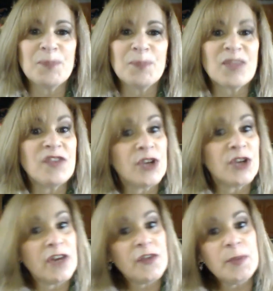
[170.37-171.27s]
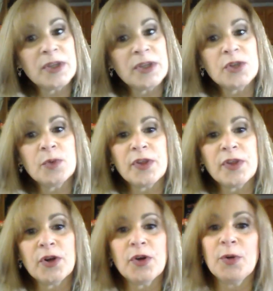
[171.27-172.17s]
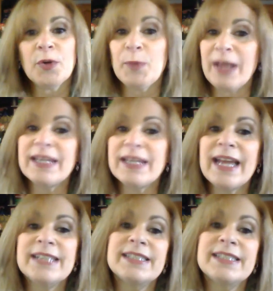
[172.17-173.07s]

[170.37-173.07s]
if you're not familiar with her podcast,